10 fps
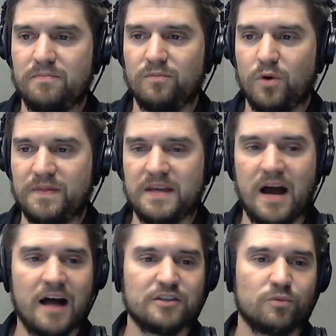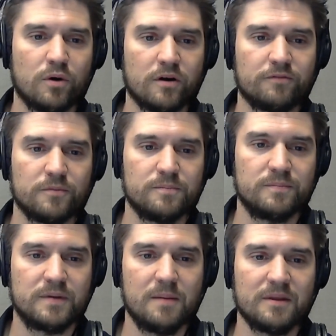what the odds were for
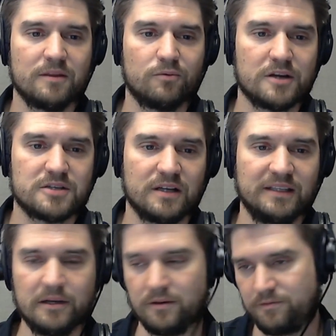becoming the rushing leader.